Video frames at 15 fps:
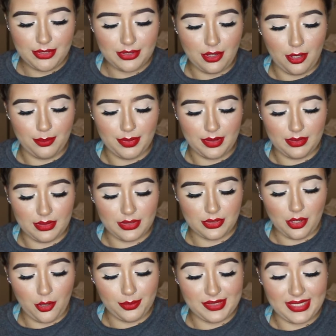
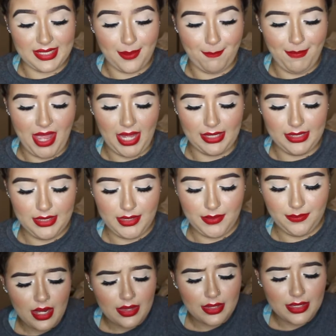Sculpting Palette.
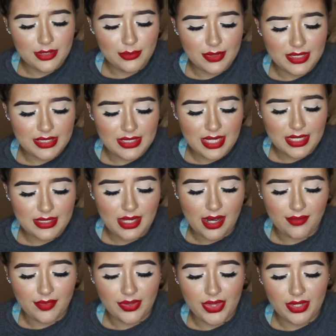This one says,
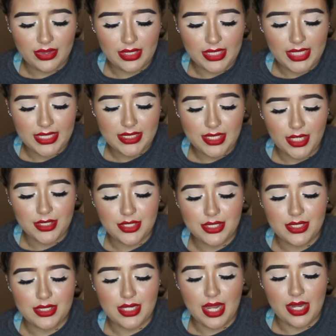everything the light
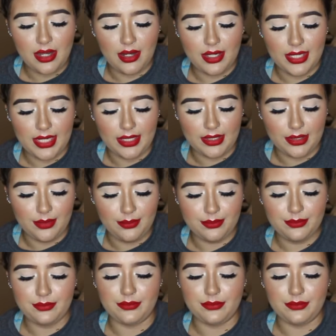touches in our kingdom.